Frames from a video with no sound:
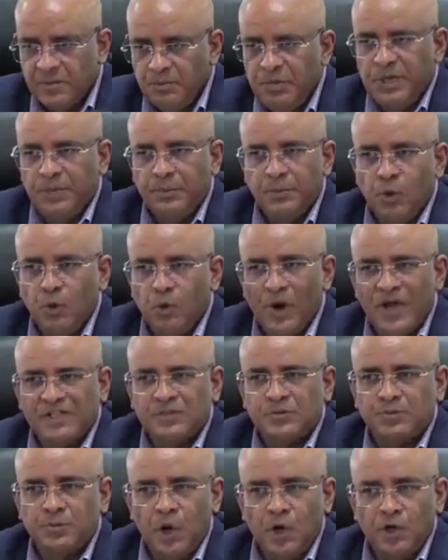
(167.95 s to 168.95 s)
People who
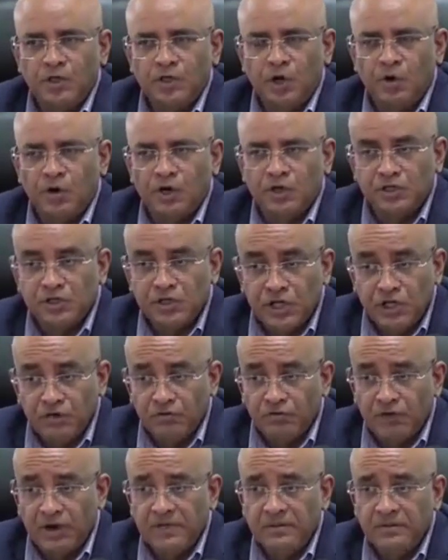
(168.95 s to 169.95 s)
exploit our
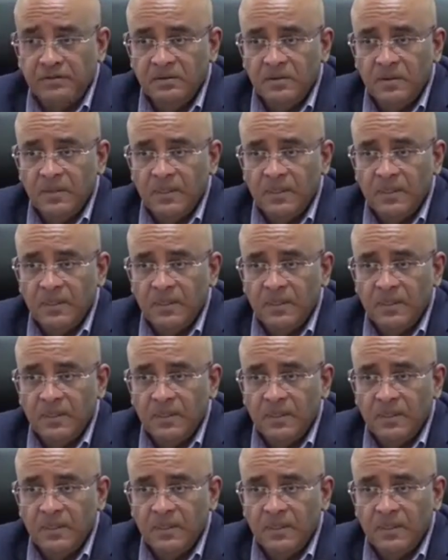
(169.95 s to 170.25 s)
children,